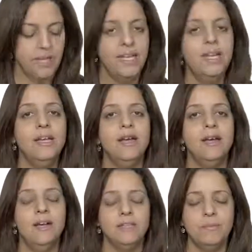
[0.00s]
He
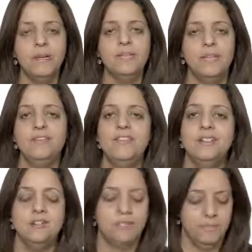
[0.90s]
uh, typically
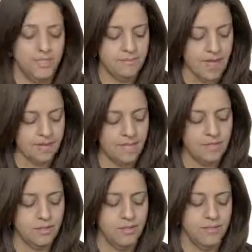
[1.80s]
invented the minimax
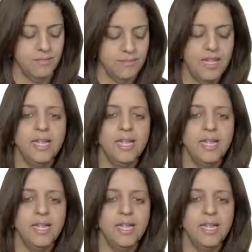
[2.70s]
algorithm